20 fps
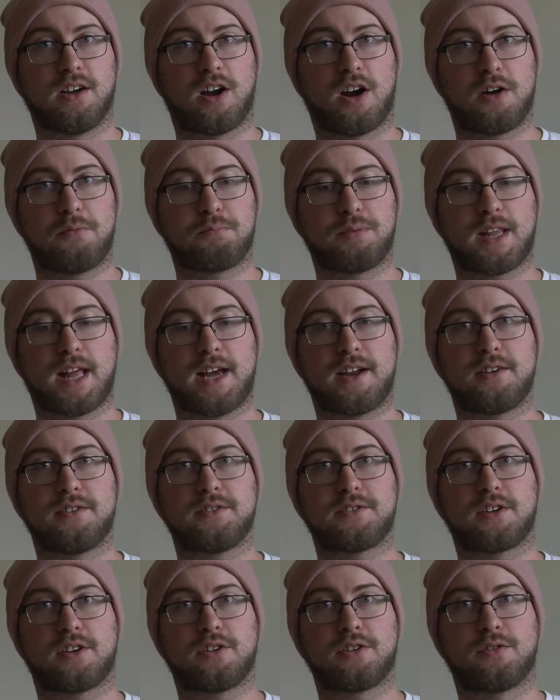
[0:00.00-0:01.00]
our
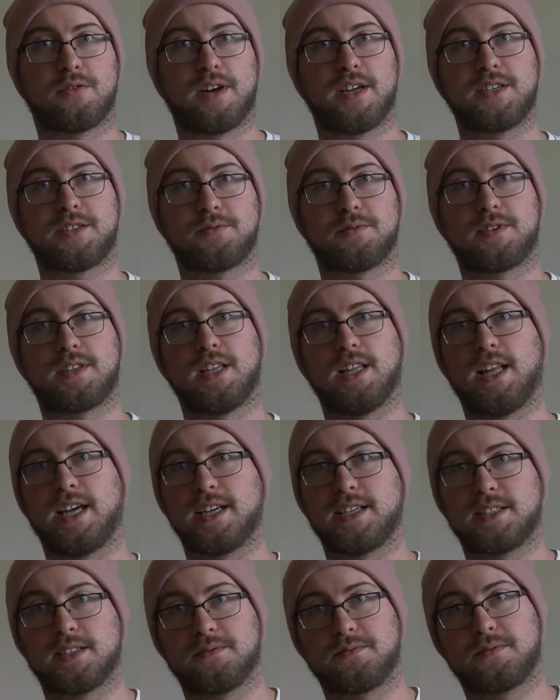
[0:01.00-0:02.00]
platters are graced with the
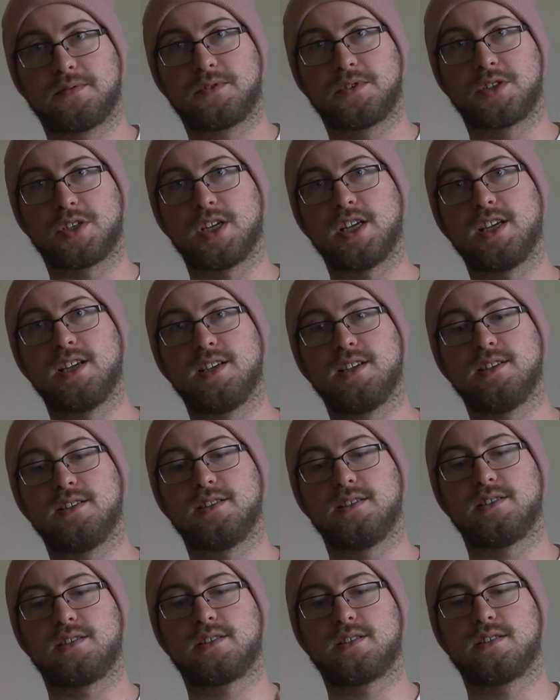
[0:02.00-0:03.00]
likes of
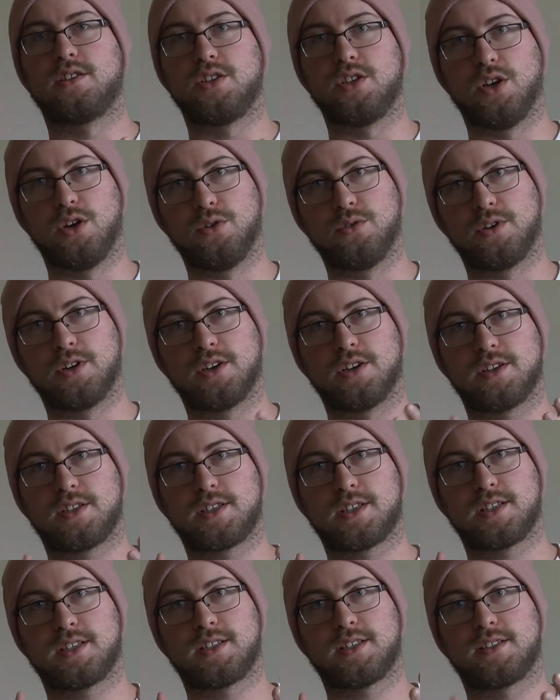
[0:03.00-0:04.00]
cheese,
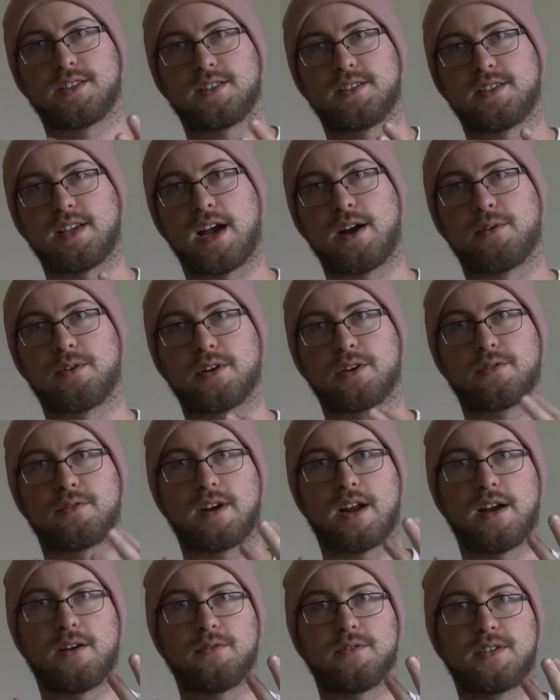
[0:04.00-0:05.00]
yogurt,
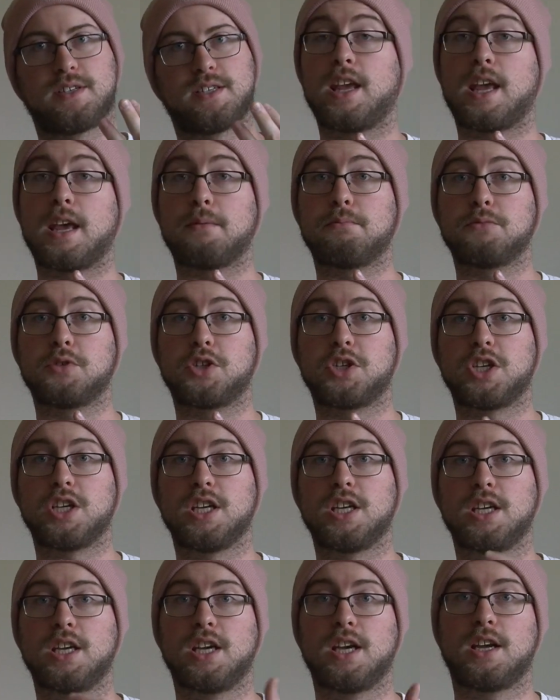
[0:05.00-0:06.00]
sauerkraut,
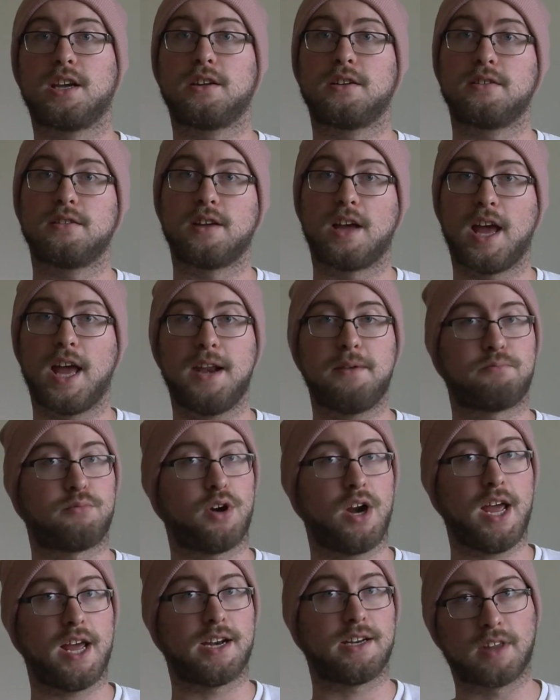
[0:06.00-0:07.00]
kimchi, and
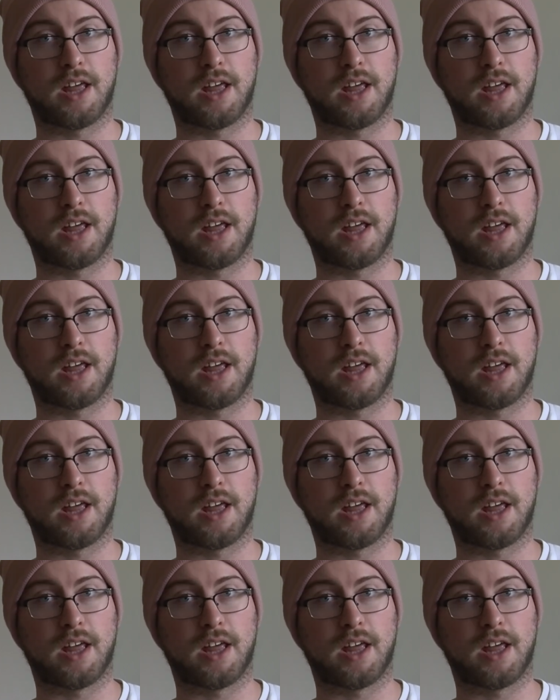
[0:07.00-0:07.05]
bread.